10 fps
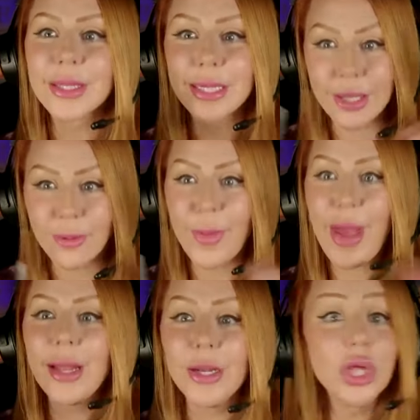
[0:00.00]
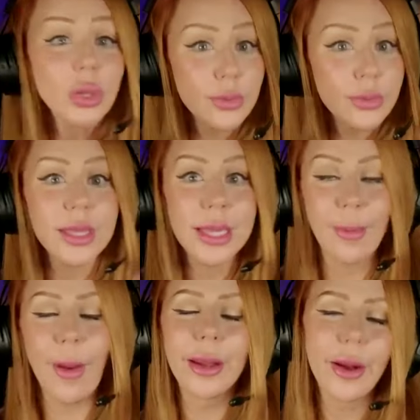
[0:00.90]
He says bed, you sleep
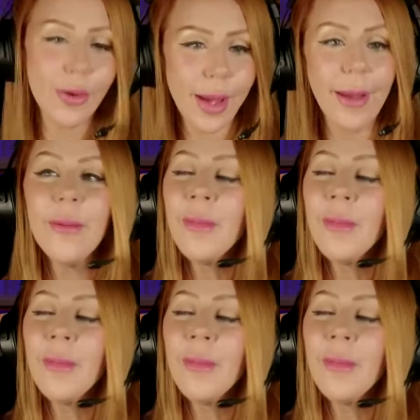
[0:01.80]
on it. Okay.